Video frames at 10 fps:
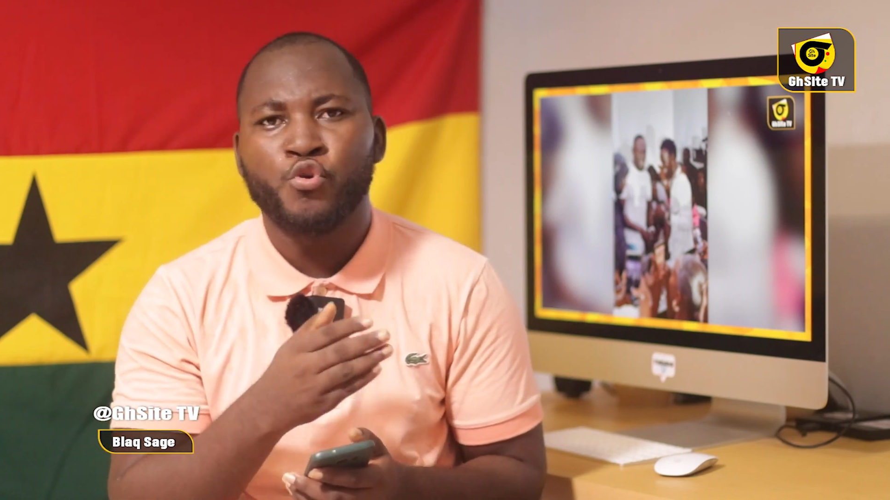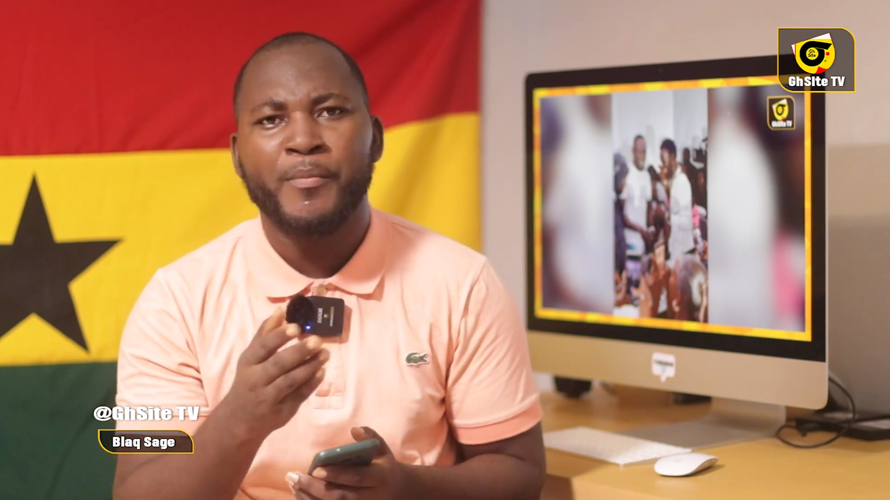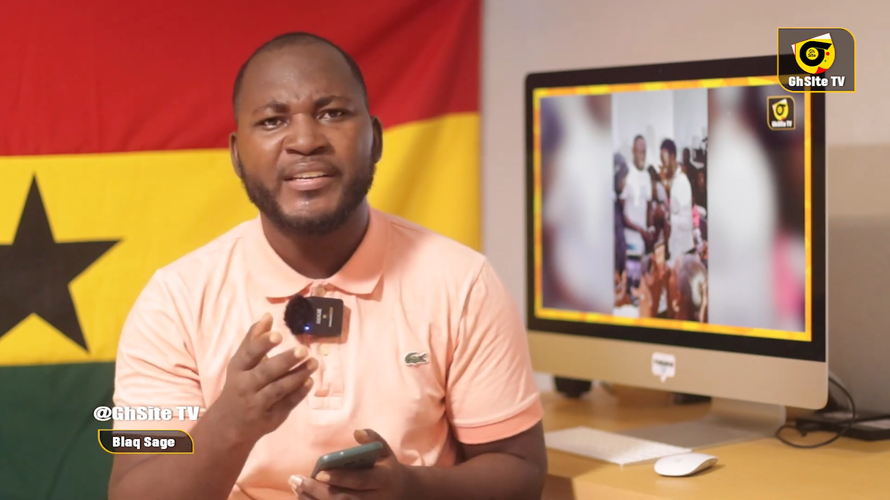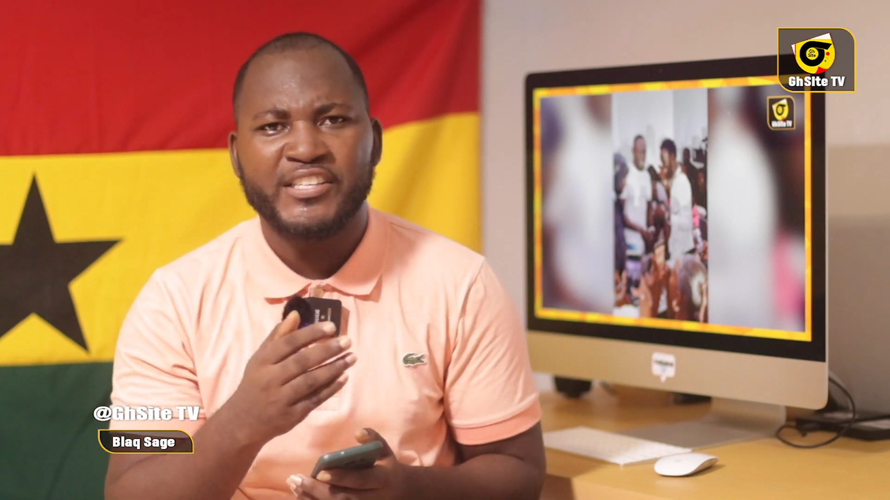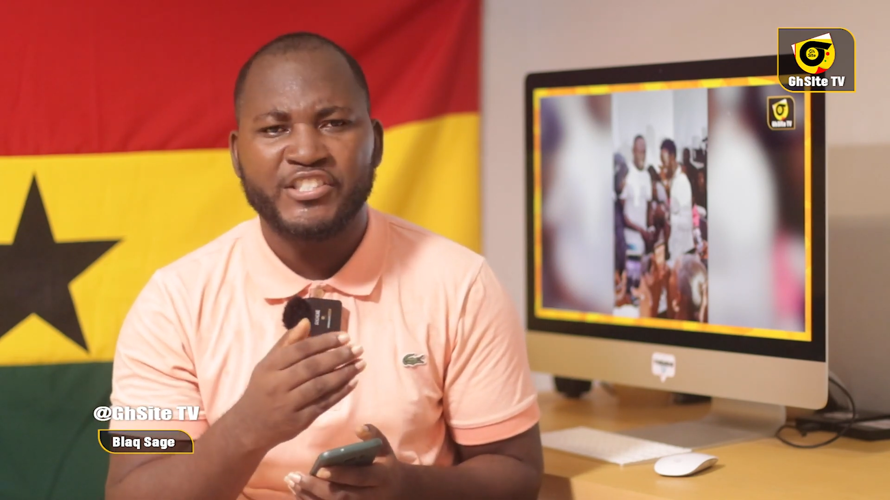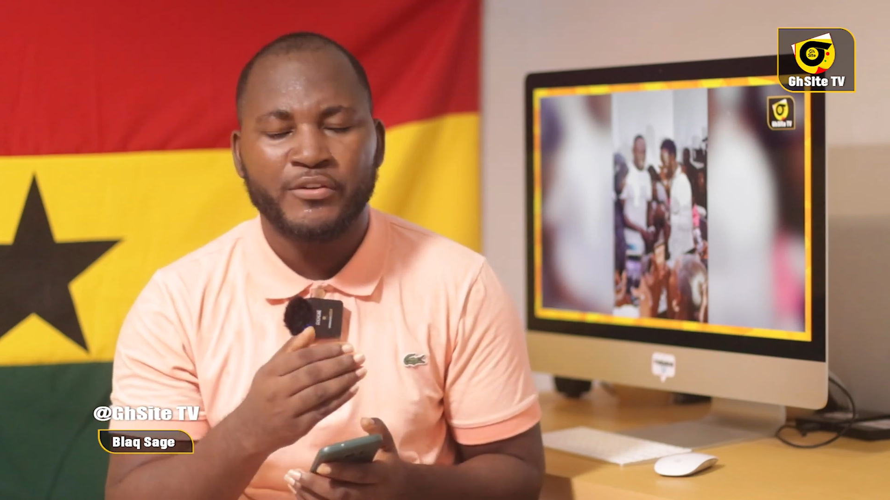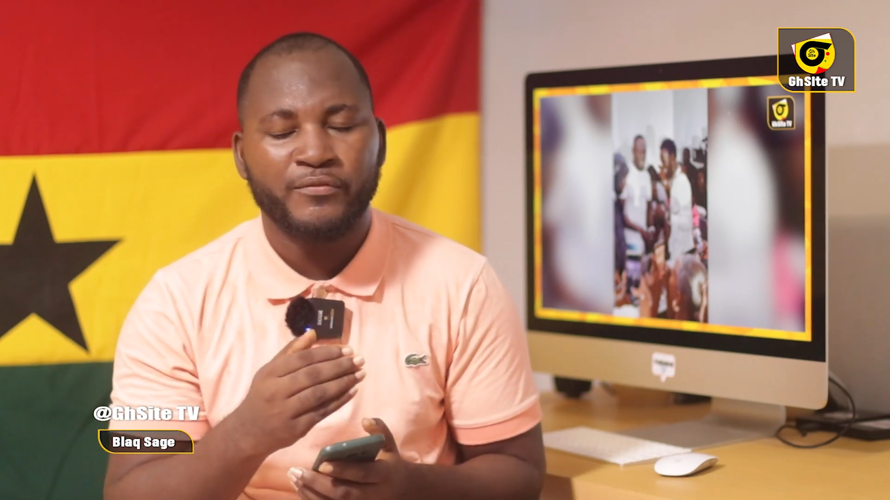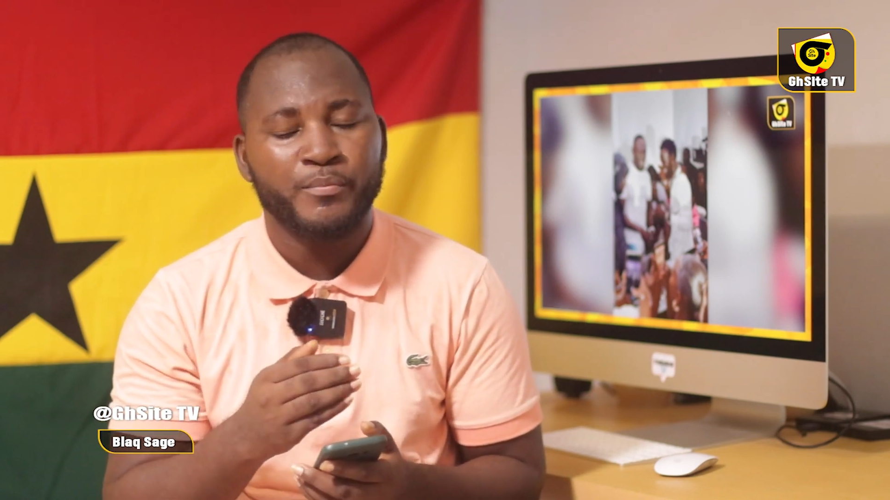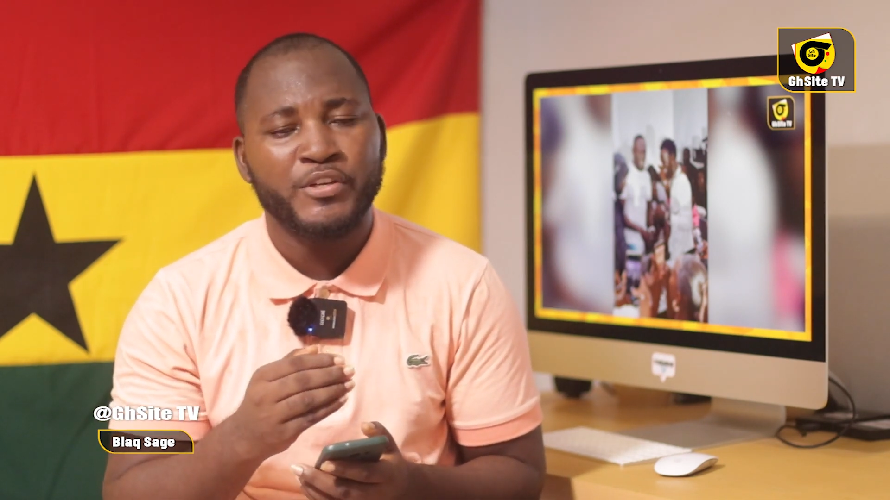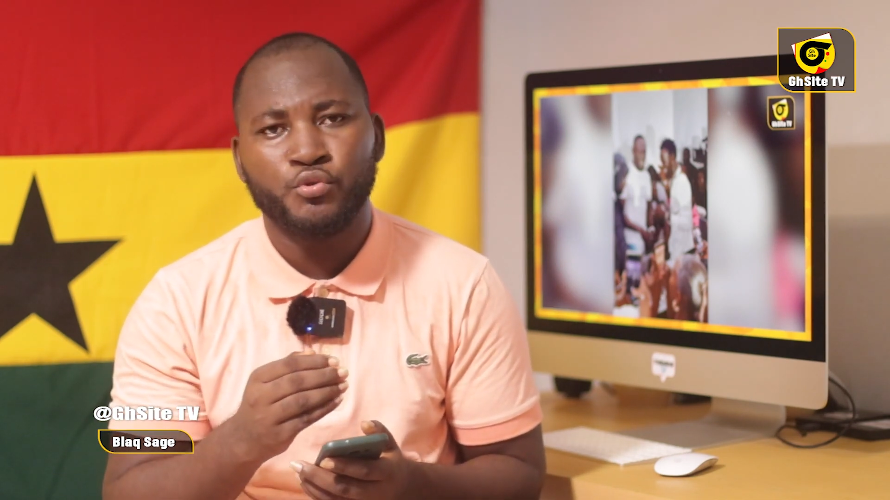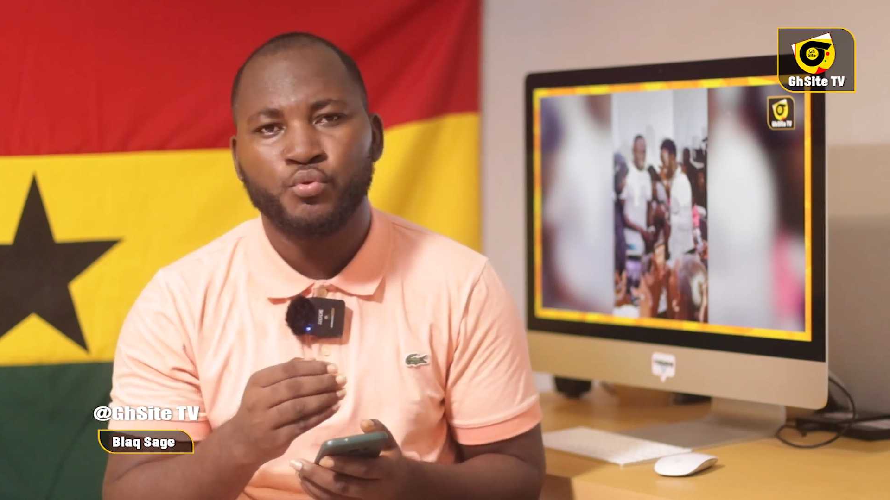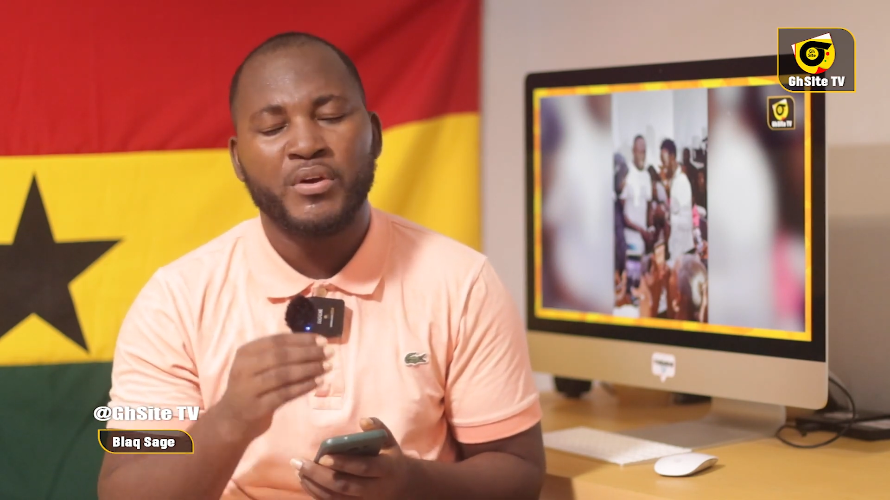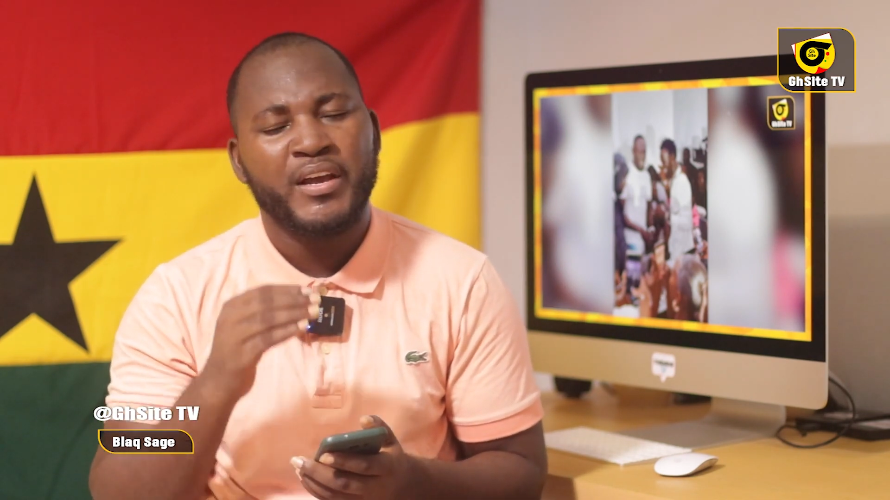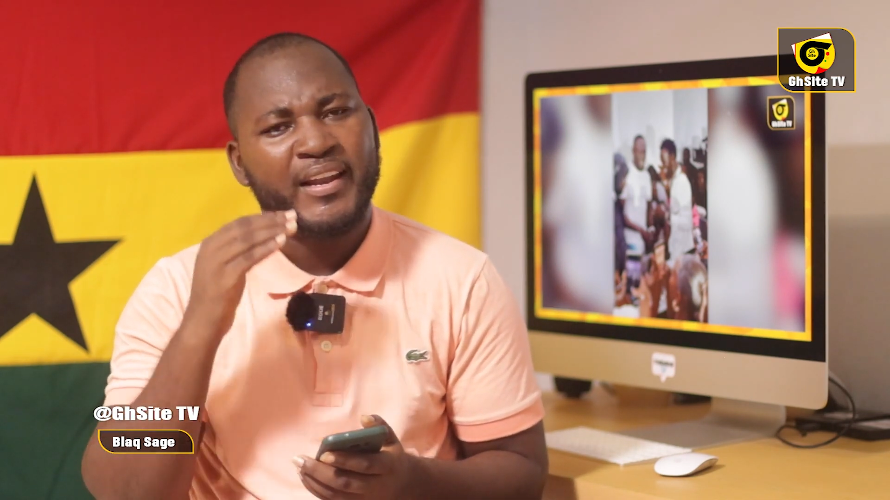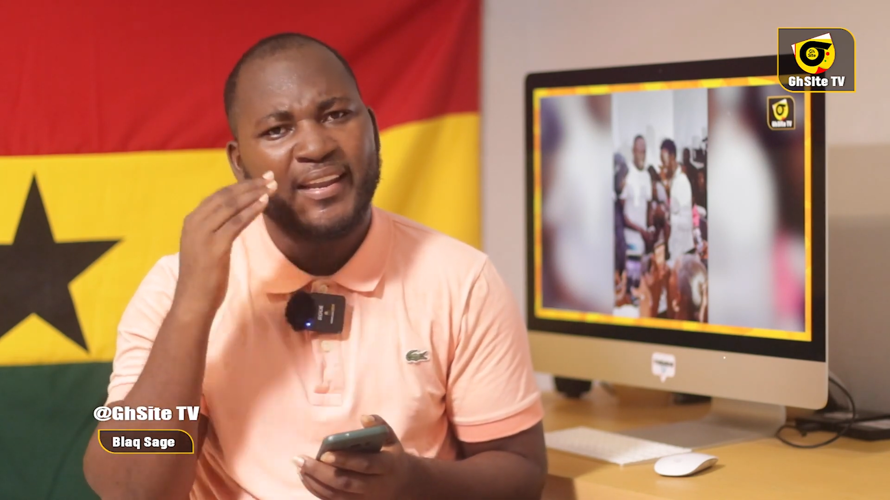the comment section for me too.